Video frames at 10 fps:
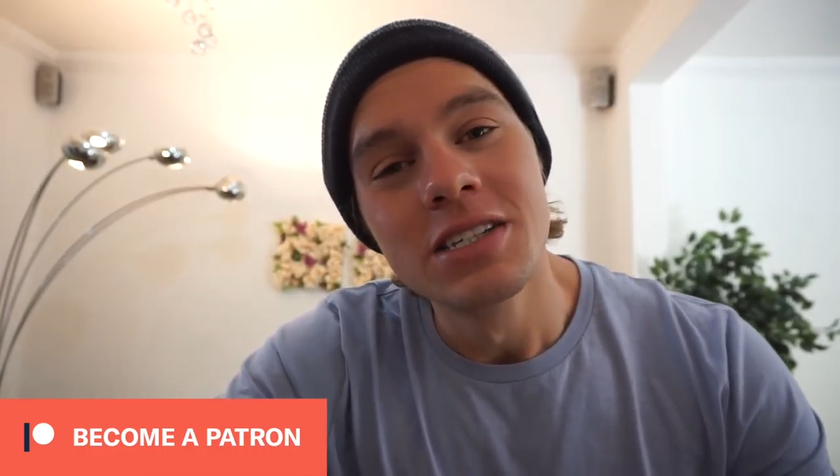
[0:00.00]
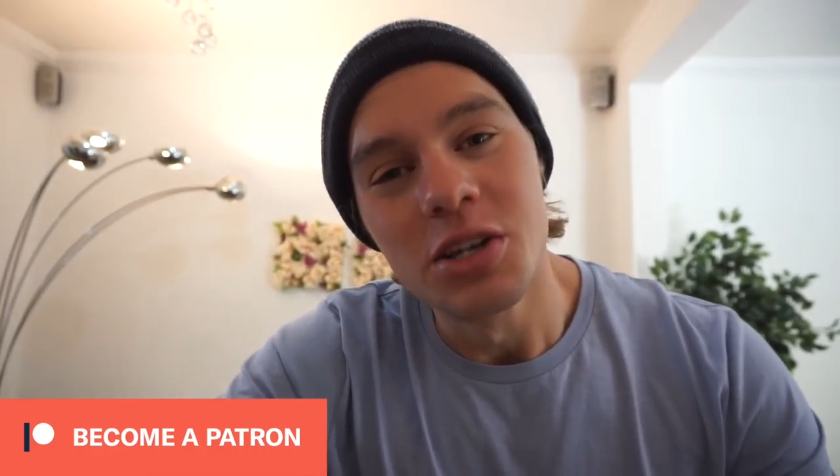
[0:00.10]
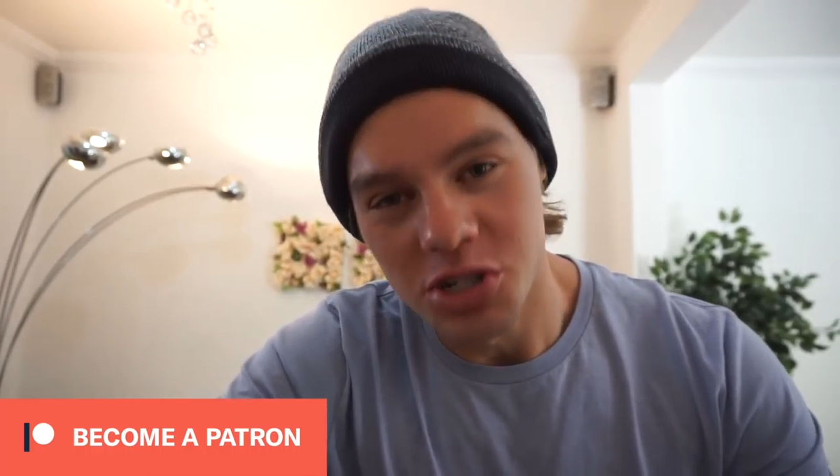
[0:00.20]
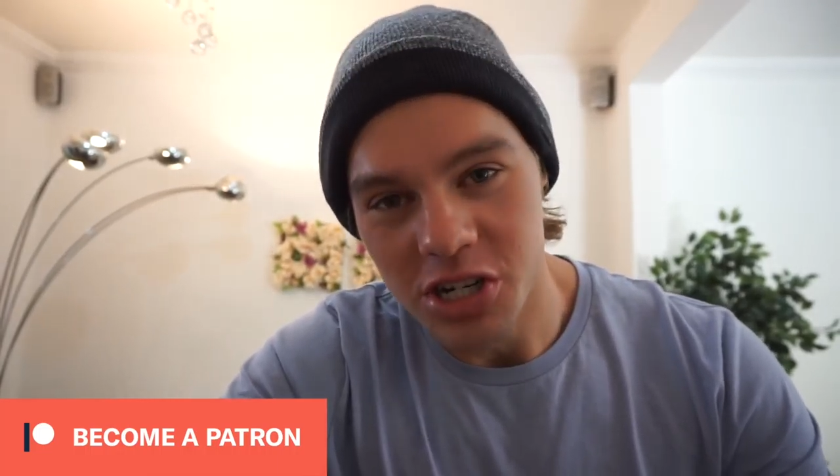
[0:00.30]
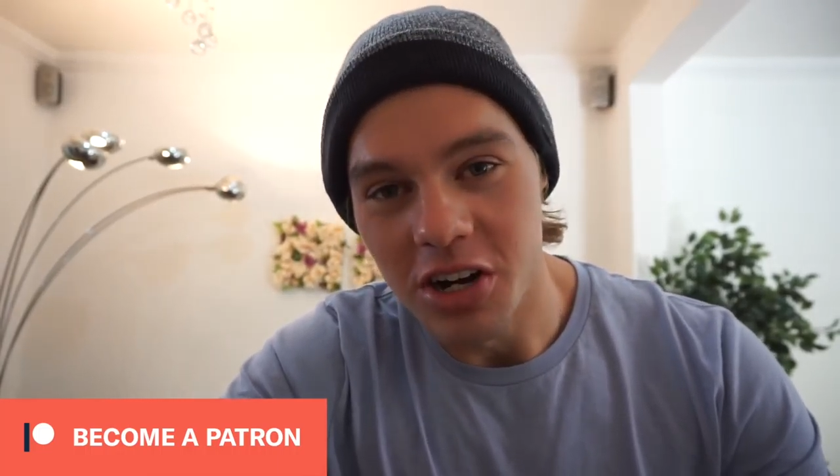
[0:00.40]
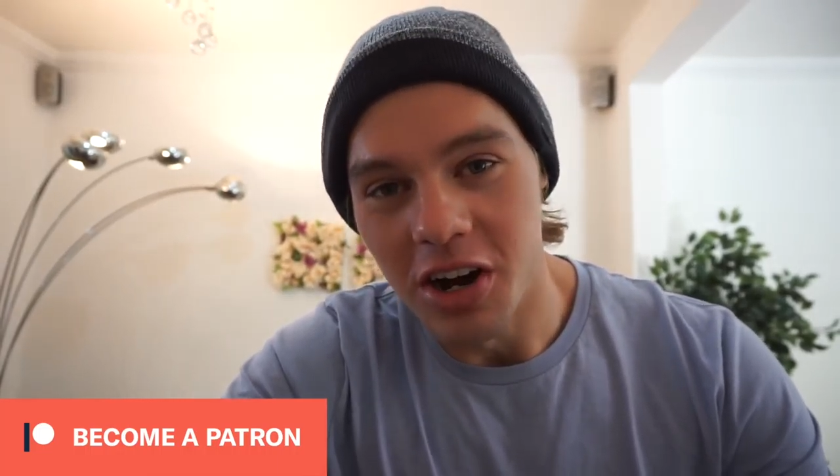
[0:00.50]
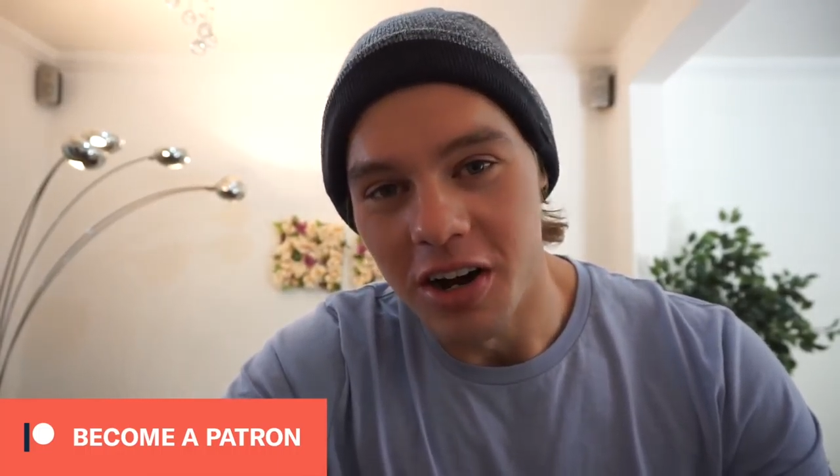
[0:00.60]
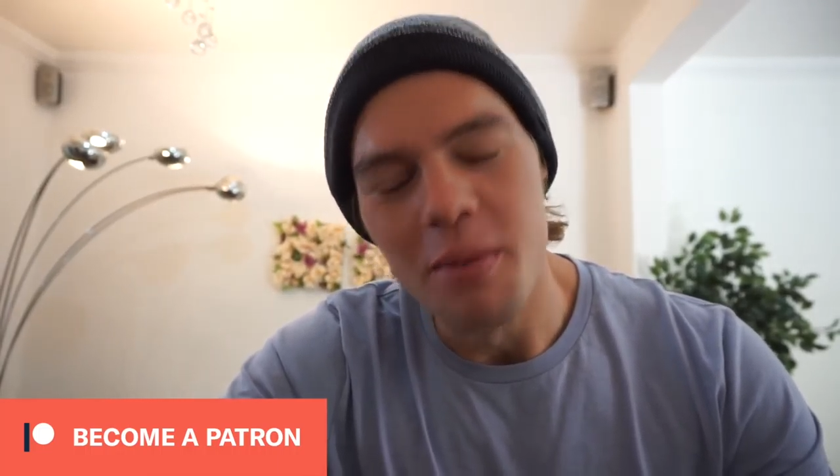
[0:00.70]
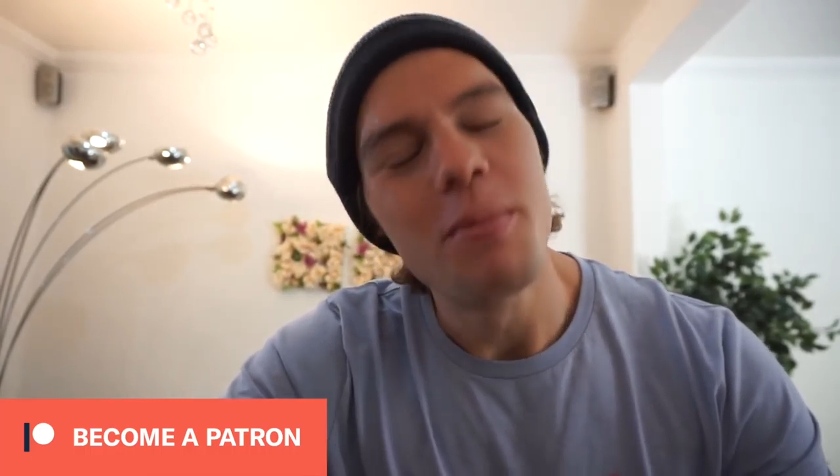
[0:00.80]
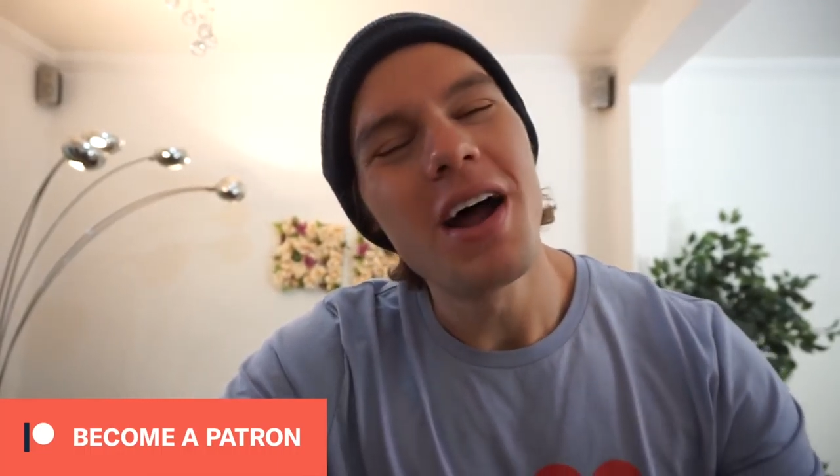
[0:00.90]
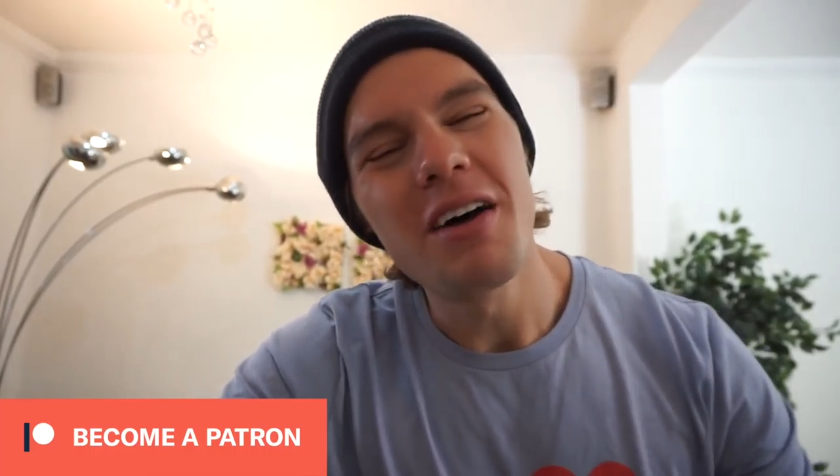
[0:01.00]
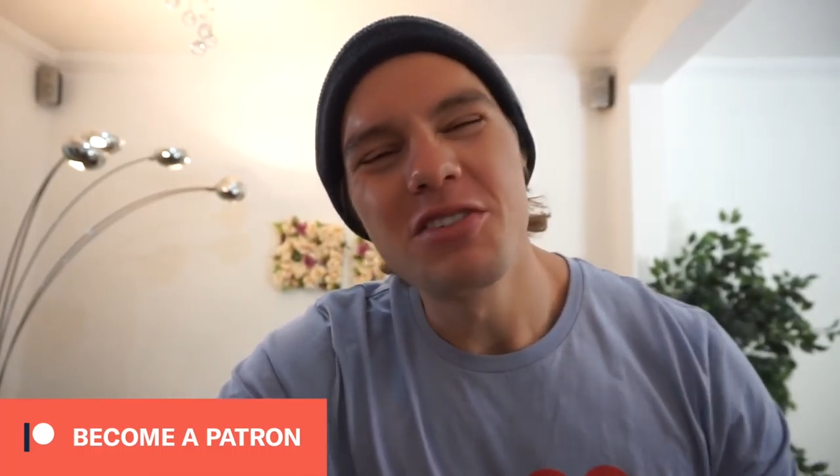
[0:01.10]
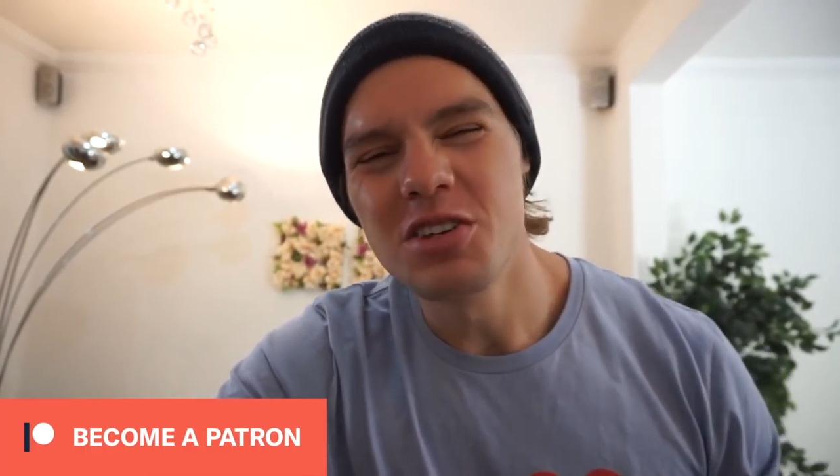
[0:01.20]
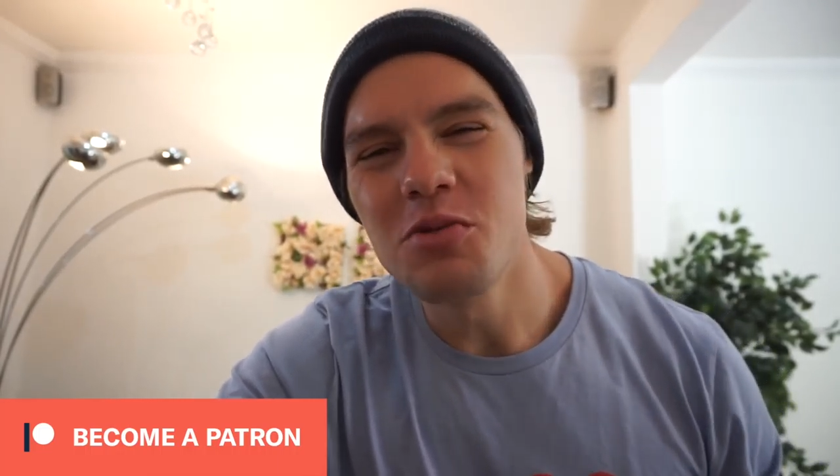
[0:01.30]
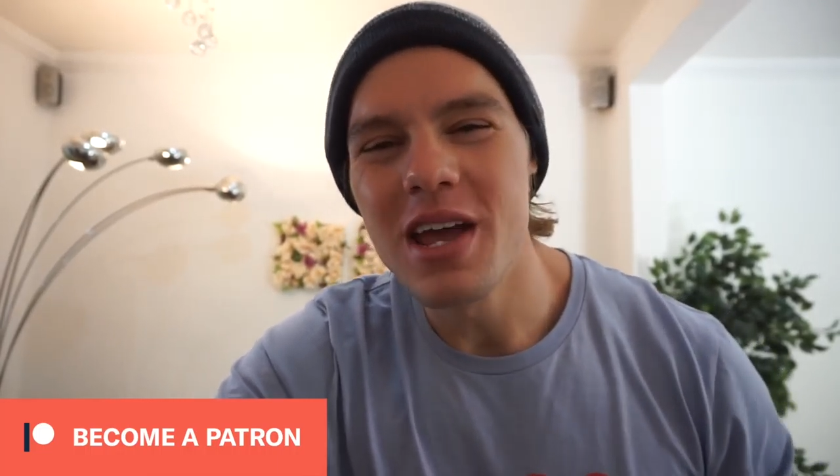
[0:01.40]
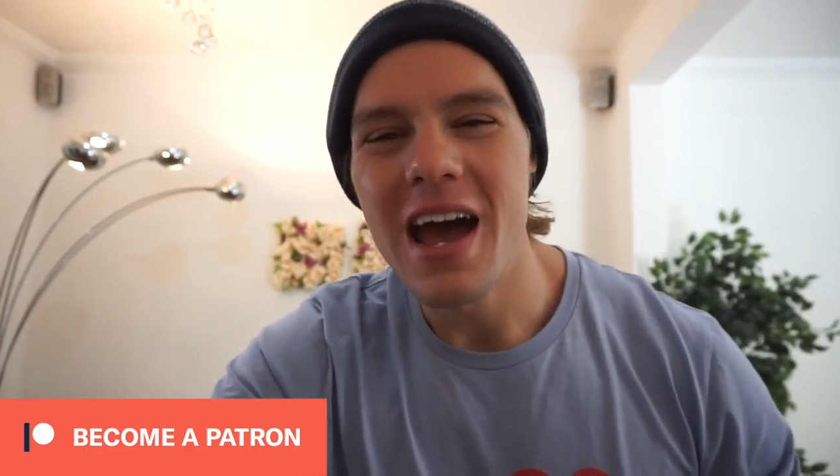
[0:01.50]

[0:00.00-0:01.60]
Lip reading: so she gone. But obviously we